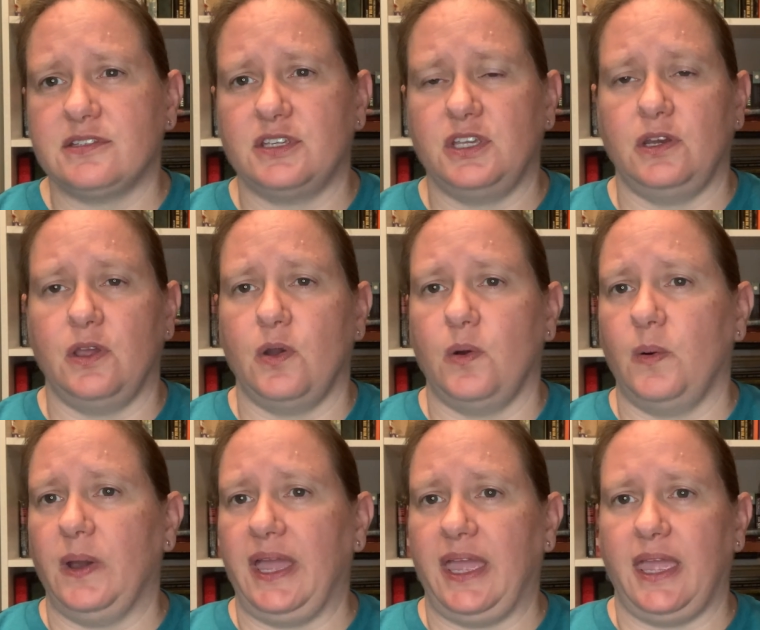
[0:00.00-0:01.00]

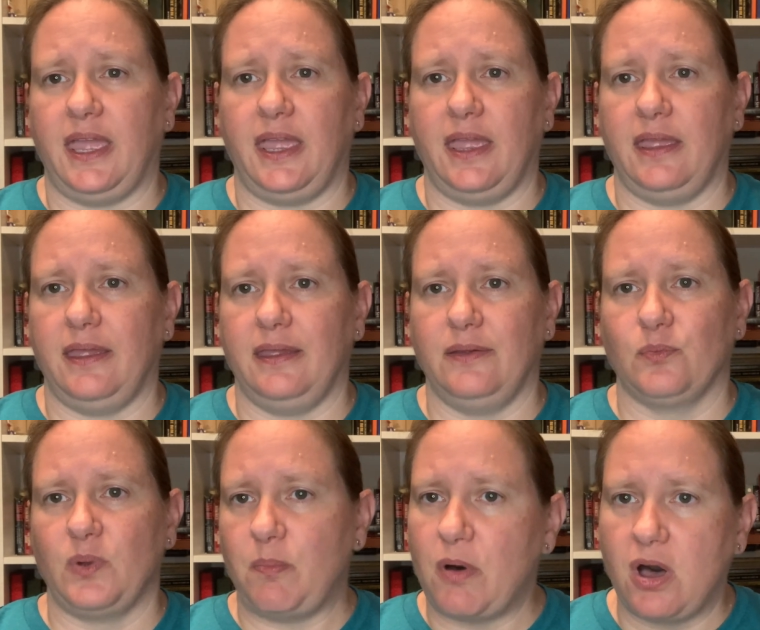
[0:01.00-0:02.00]
a
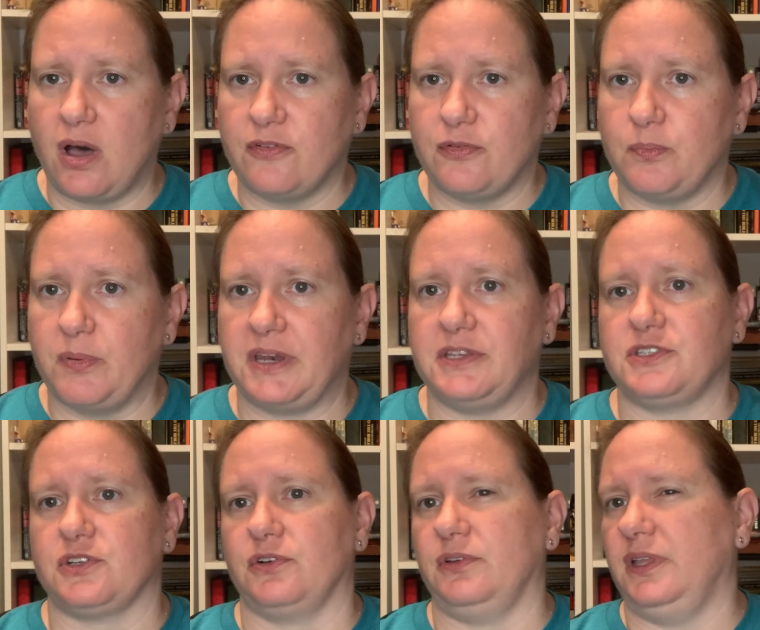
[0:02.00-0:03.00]
ripoff, but it
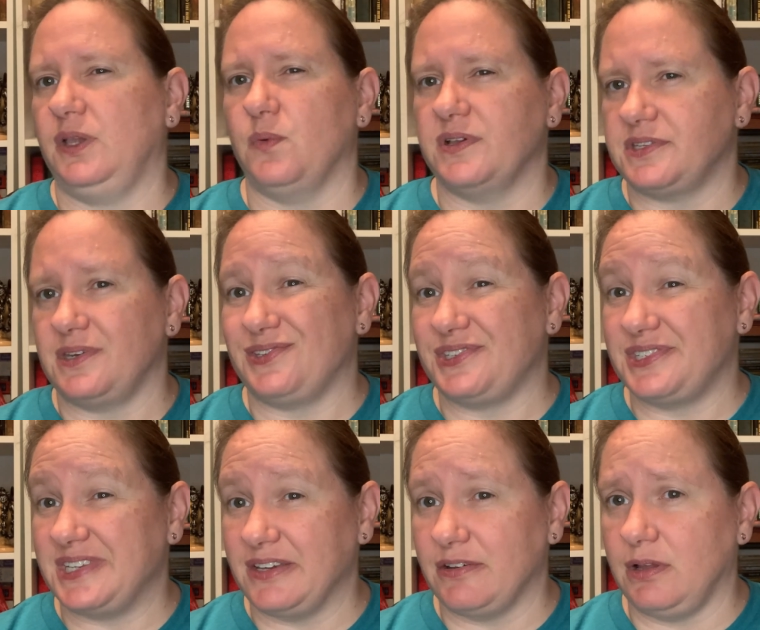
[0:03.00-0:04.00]
certainly wasn't a
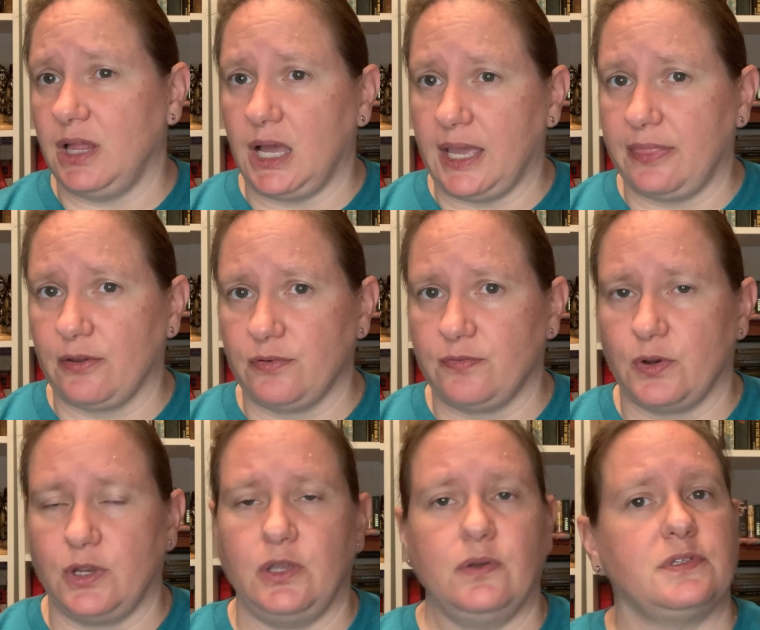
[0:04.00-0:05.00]
steal either for
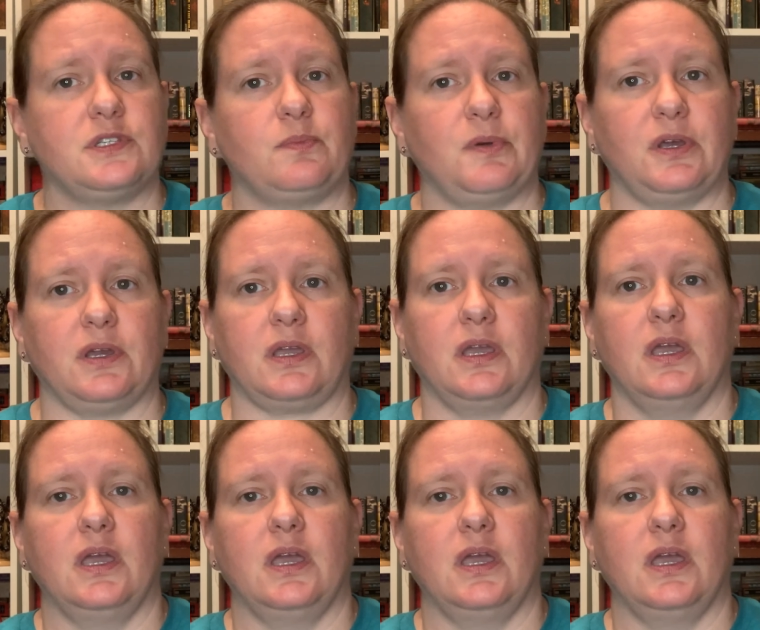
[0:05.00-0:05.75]
a used book.